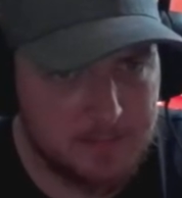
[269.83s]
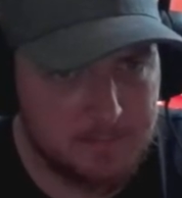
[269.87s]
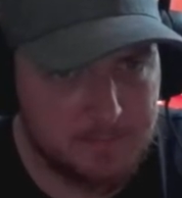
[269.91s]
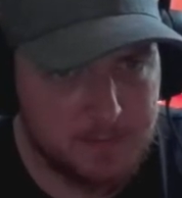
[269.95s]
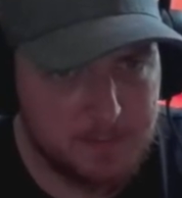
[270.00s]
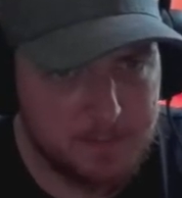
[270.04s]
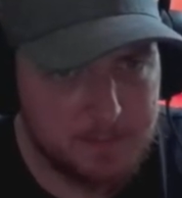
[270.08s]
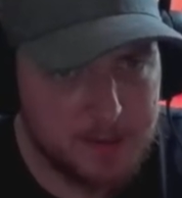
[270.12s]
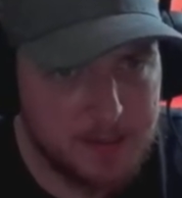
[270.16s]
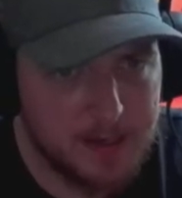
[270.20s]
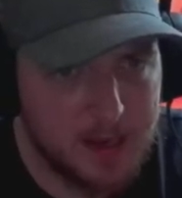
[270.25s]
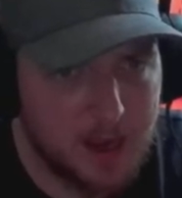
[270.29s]
If
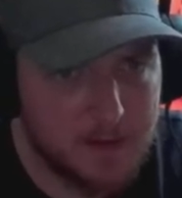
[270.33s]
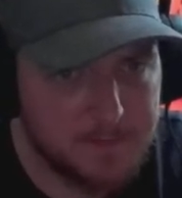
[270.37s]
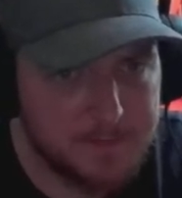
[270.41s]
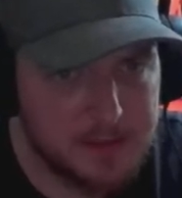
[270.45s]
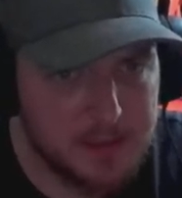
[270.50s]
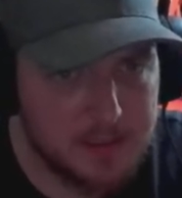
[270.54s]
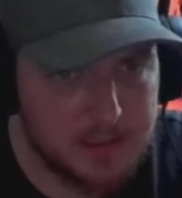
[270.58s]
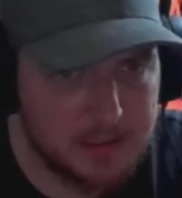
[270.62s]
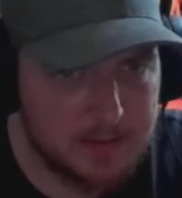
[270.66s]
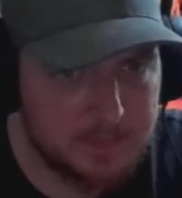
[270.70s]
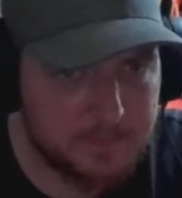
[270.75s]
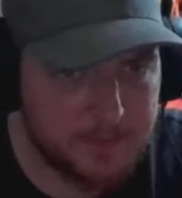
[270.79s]
we bring it over
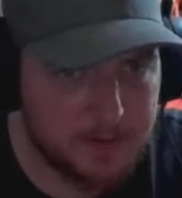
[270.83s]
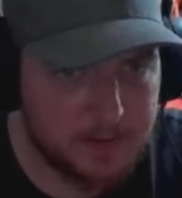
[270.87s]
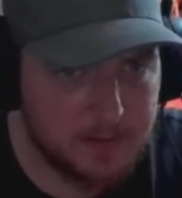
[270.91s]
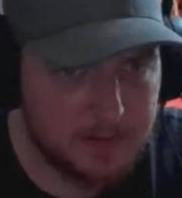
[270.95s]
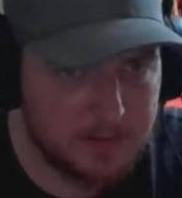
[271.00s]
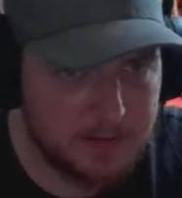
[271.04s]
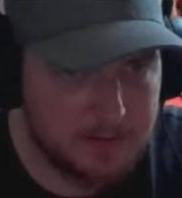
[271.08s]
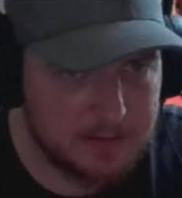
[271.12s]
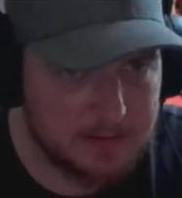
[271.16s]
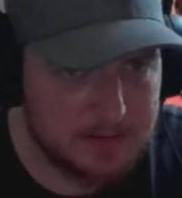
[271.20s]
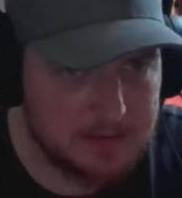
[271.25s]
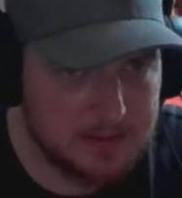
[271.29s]
to this view,
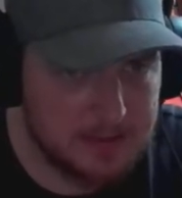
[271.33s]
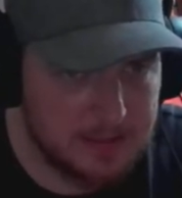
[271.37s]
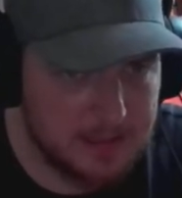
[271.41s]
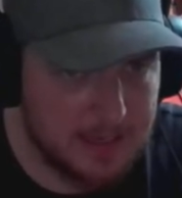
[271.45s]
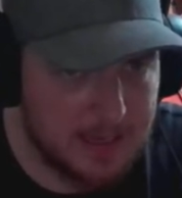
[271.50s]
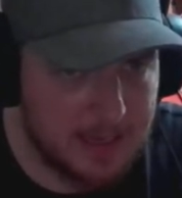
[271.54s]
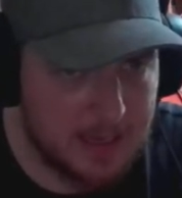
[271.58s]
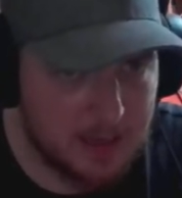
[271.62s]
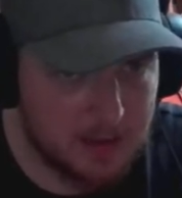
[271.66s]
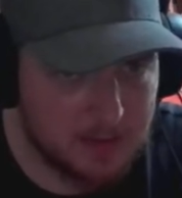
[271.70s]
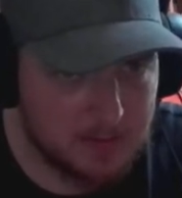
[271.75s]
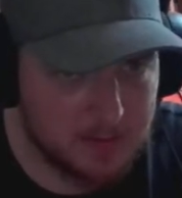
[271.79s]
you can see
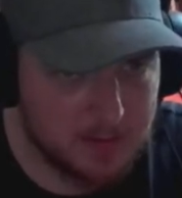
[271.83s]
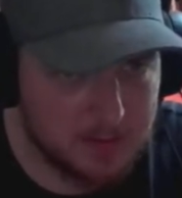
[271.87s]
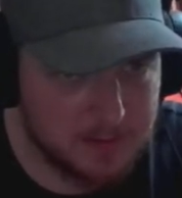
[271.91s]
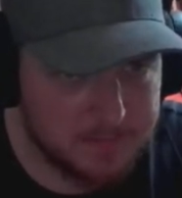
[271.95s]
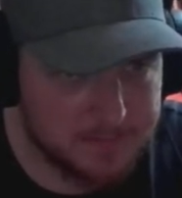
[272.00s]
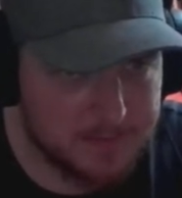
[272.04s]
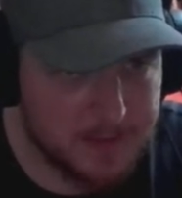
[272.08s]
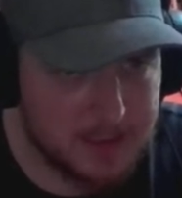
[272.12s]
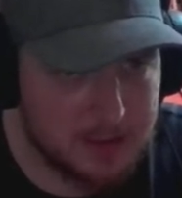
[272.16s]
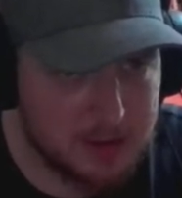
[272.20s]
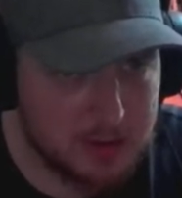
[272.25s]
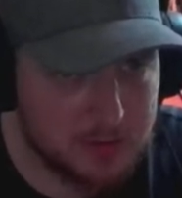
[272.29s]
how the
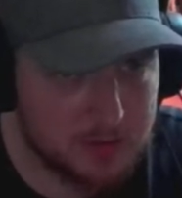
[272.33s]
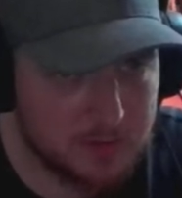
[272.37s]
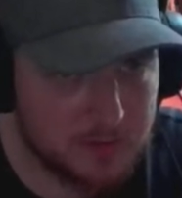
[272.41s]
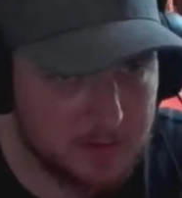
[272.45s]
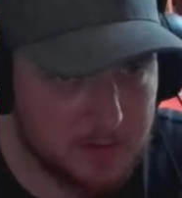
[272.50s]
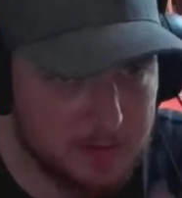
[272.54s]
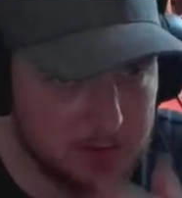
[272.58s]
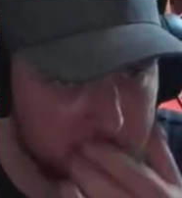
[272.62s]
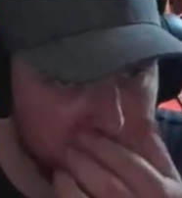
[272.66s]
direction of